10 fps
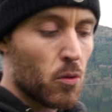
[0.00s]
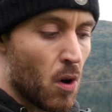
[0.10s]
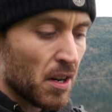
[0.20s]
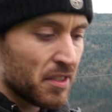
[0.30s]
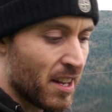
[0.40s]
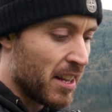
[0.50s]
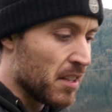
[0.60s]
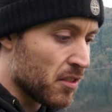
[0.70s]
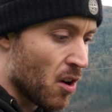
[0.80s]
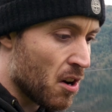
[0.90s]
Rock Steady
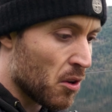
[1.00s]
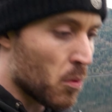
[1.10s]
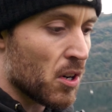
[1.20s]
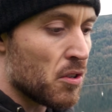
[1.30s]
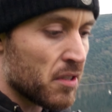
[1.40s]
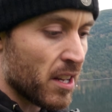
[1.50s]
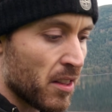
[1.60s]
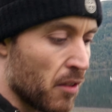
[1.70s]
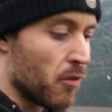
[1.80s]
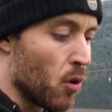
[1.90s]
is on. We're using
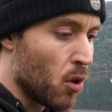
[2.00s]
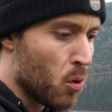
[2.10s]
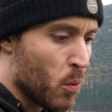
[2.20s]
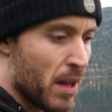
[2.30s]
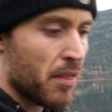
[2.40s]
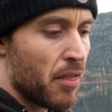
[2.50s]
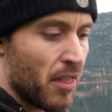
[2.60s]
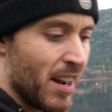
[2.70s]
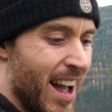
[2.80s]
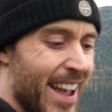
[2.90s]
the full width
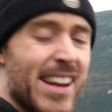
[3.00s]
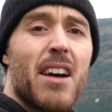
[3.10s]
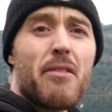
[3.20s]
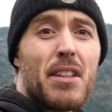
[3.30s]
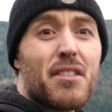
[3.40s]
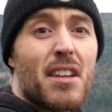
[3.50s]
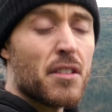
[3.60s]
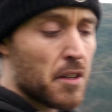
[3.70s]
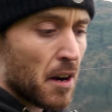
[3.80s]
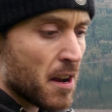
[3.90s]
and height of the
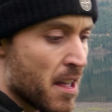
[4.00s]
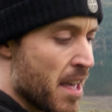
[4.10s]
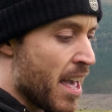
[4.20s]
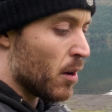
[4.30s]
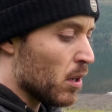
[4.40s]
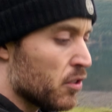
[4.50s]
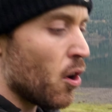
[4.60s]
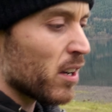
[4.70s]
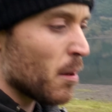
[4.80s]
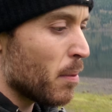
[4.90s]
sensor. And I want to
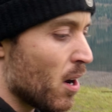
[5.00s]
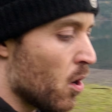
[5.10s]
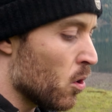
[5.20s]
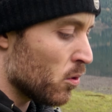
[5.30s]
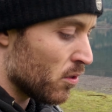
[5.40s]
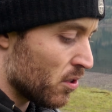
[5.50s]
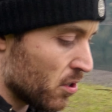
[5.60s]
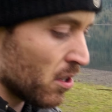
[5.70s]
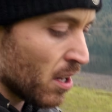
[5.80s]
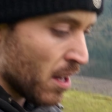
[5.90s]
talk
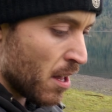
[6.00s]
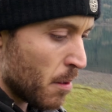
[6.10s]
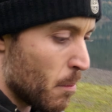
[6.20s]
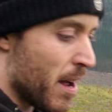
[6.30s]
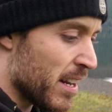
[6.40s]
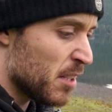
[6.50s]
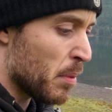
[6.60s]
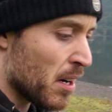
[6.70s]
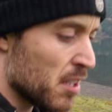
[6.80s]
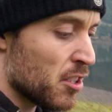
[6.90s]
about my
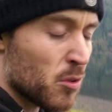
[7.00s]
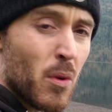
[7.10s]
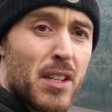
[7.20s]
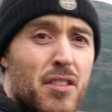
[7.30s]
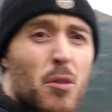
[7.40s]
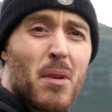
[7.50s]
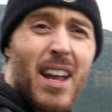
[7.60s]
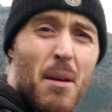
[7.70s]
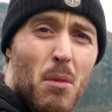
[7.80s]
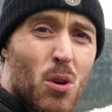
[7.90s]
experience with
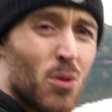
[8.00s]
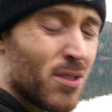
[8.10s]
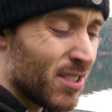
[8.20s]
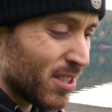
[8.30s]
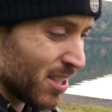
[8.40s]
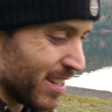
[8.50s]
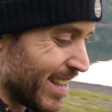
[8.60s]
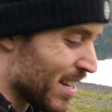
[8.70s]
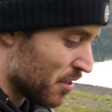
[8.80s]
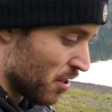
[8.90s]
Supernight mode
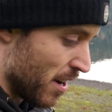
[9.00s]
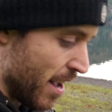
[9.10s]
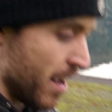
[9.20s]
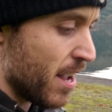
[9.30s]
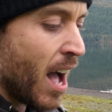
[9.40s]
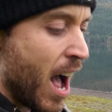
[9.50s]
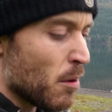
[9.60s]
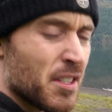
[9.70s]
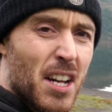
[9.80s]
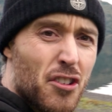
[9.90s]
yesterday. I
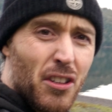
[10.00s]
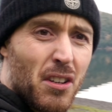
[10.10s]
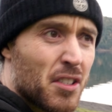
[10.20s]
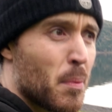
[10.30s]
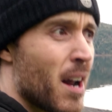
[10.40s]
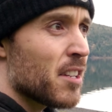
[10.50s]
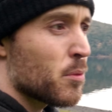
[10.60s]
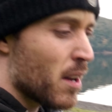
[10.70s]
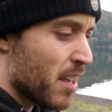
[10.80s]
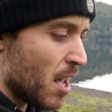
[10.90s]
was actually a little surprised
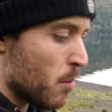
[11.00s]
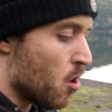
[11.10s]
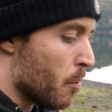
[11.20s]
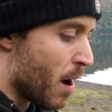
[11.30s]
when I came home.